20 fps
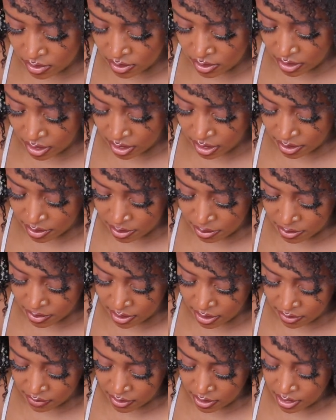Okay, I'm
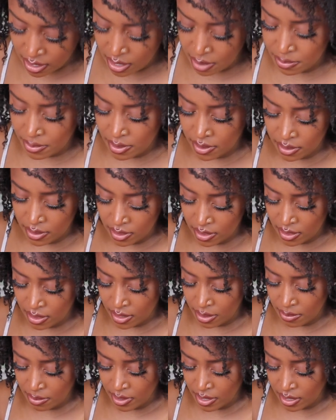giving up on the
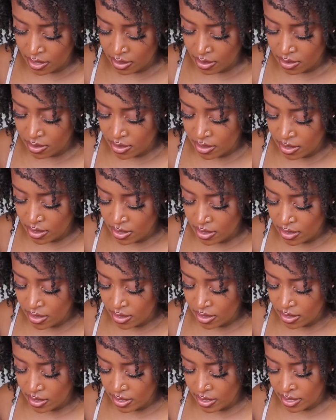thumbnail.
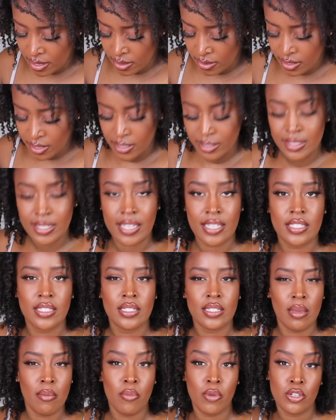Now that it's like
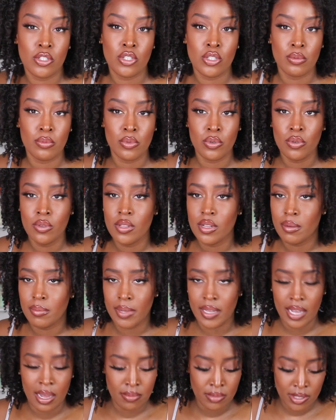somewhat smooth, I'm
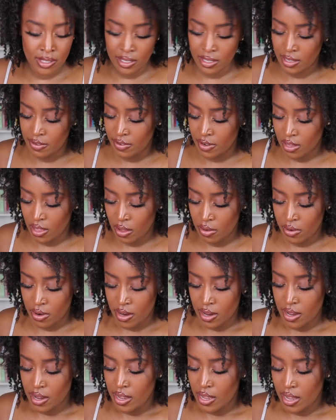like, I'm just gonna leave it alone.
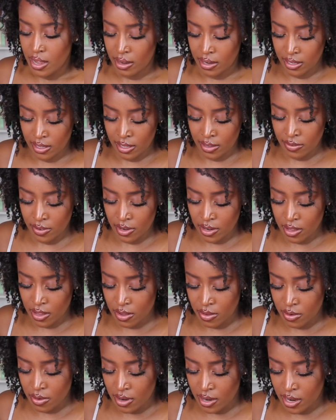I'm gonna leave it
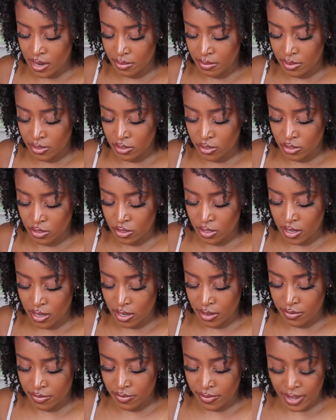alone and I'm gonna just try
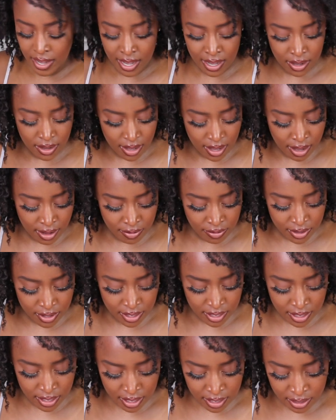to file
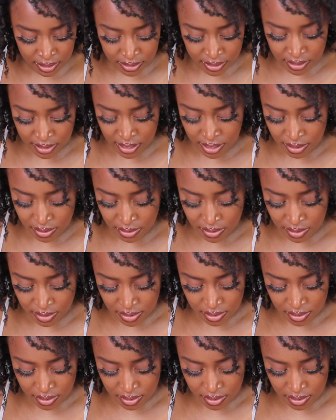everything else out.